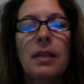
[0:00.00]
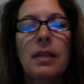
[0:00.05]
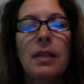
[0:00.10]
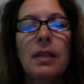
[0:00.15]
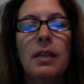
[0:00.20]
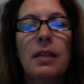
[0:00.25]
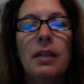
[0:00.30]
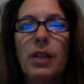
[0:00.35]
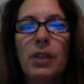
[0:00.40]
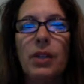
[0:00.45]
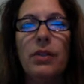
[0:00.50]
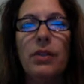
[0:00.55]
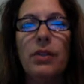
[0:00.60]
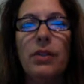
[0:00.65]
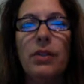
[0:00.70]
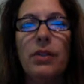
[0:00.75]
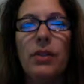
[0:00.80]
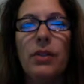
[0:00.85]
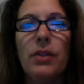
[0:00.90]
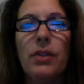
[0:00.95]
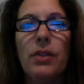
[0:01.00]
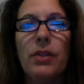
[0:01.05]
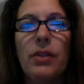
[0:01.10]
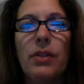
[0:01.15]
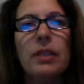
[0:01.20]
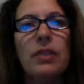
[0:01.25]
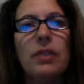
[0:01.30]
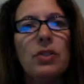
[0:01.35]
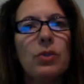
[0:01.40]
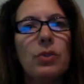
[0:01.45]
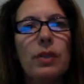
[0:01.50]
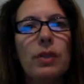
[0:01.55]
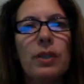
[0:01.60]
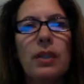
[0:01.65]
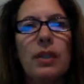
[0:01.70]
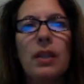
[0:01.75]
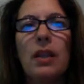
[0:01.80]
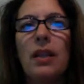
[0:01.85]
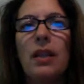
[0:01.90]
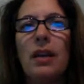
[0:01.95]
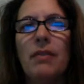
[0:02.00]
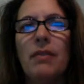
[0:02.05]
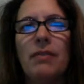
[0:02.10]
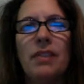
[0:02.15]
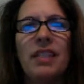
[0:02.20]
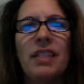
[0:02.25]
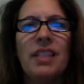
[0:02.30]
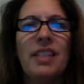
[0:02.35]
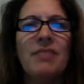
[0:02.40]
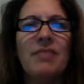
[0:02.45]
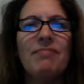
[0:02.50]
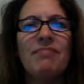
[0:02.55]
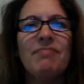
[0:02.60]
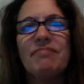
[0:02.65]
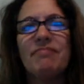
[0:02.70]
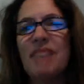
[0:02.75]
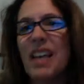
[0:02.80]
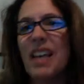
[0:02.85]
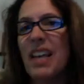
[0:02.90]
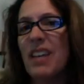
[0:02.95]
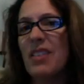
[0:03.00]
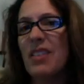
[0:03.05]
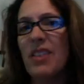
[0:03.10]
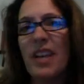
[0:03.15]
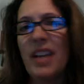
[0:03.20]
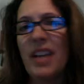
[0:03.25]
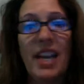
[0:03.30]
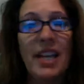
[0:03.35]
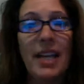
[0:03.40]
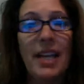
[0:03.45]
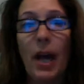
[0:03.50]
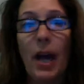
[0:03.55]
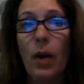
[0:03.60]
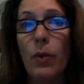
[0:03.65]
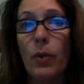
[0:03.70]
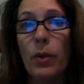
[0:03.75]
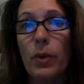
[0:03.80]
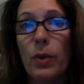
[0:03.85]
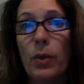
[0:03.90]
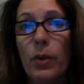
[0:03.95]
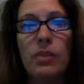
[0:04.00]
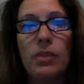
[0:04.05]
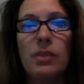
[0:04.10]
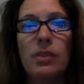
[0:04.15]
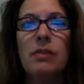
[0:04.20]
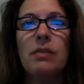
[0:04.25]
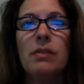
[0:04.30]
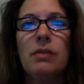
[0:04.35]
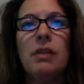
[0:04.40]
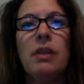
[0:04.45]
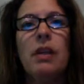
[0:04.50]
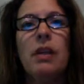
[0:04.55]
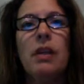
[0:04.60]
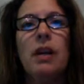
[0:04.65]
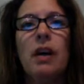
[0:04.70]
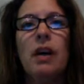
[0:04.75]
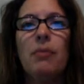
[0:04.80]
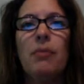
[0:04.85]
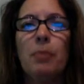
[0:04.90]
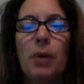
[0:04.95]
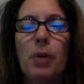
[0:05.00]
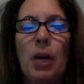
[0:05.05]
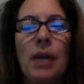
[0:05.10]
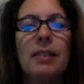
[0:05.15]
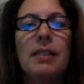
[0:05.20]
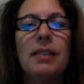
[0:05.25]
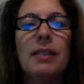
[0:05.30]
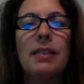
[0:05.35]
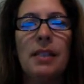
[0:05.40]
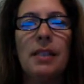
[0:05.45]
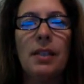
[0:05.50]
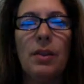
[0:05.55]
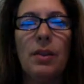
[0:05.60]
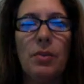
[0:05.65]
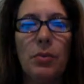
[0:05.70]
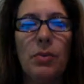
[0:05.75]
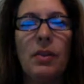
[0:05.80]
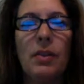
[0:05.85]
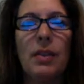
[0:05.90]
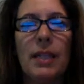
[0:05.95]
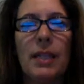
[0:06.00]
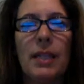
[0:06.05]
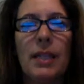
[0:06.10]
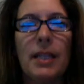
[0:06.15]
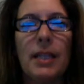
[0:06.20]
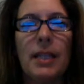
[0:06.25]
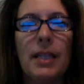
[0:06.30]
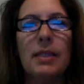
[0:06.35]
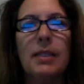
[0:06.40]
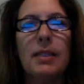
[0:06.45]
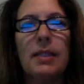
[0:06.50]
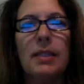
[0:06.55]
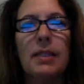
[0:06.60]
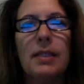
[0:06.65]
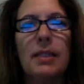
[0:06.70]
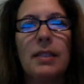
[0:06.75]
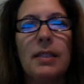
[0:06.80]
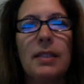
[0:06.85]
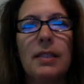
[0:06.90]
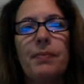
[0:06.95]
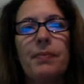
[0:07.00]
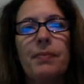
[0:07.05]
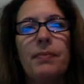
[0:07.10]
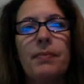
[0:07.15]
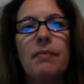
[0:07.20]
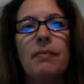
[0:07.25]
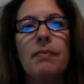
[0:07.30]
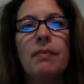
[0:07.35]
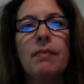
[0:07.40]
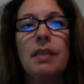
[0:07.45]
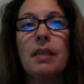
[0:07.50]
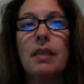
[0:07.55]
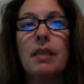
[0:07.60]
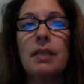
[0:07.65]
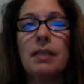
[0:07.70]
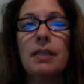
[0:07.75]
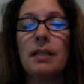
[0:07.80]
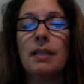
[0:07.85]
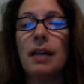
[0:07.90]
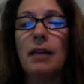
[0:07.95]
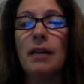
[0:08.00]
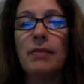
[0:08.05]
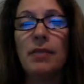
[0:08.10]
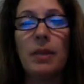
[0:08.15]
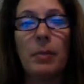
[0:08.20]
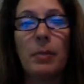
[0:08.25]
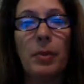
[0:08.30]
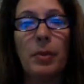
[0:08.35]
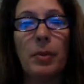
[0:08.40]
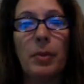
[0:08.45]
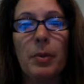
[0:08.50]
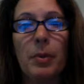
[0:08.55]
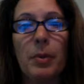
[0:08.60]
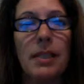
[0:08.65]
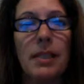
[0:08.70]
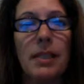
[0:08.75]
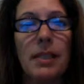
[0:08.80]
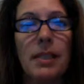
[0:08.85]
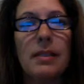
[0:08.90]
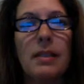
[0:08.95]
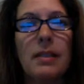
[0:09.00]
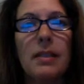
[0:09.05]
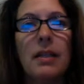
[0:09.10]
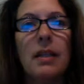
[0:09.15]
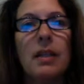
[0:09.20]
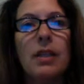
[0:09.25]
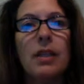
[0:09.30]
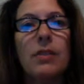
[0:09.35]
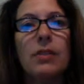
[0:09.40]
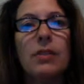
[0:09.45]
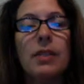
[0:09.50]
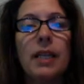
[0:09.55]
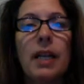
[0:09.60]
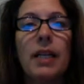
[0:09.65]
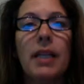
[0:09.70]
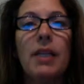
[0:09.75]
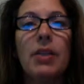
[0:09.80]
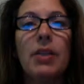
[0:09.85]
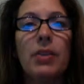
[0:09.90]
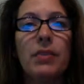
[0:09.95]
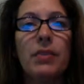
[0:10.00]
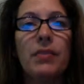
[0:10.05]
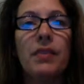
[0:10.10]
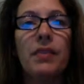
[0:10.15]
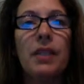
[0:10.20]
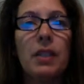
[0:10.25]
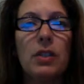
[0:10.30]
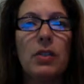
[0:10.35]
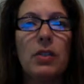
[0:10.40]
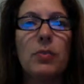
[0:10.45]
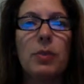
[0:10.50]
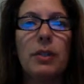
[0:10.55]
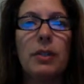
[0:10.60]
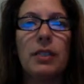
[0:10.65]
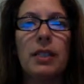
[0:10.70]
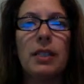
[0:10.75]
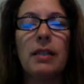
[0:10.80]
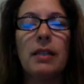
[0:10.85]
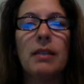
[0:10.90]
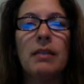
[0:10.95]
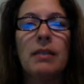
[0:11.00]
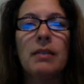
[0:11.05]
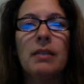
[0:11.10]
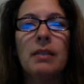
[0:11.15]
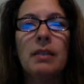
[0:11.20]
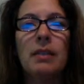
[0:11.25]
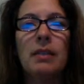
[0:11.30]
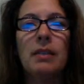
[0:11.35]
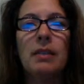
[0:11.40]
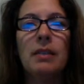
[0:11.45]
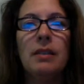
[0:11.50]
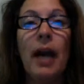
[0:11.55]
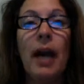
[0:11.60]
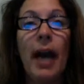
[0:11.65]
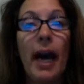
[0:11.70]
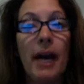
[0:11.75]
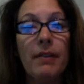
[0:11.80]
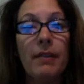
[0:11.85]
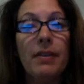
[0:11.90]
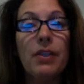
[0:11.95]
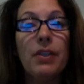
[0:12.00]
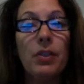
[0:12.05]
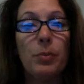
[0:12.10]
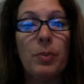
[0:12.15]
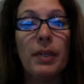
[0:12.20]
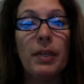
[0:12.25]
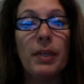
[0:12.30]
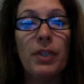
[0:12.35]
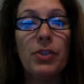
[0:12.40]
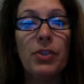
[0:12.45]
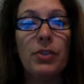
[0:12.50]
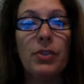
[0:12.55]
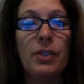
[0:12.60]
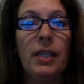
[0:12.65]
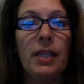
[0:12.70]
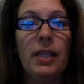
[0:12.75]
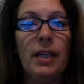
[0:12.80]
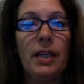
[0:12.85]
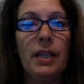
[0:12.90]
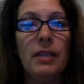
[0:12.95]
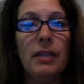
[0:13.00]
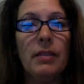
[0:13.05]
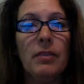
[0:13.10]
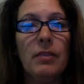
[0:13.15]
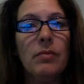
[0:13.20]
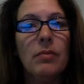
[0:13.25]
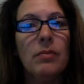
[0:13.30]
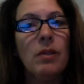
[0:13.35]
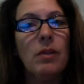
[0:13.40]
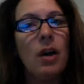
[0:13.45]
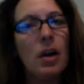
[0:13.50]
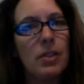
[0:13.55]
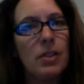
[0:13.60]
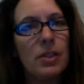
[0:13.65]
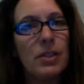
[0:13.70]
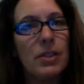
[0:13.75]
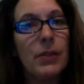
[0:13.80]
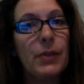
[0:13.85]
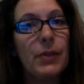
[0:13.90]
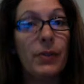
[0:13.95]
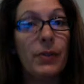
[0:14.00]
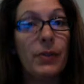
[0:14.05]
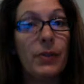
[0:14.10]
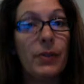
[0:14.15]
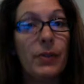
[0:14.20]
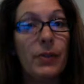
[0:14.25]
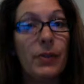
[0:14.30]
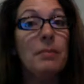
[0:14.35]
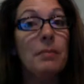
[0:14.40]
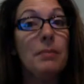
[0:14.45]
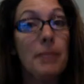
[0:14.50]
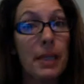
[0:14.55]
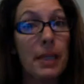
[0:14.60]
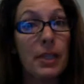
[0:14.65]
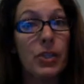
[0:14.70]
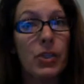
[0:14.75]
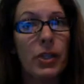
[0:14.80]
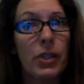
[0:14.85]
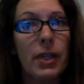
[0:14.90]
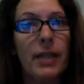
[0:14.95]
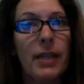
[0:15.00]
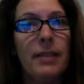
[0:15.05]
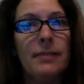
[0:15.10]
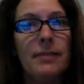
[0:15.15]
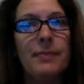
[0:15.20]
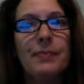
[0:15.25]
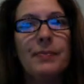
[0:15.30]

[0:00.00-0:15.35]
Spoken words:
Here, you will endure a lovely 8 hours of processing through the legal system. This lovely process includes getting your fingers printed, having your picture taken, also known as a mugshot,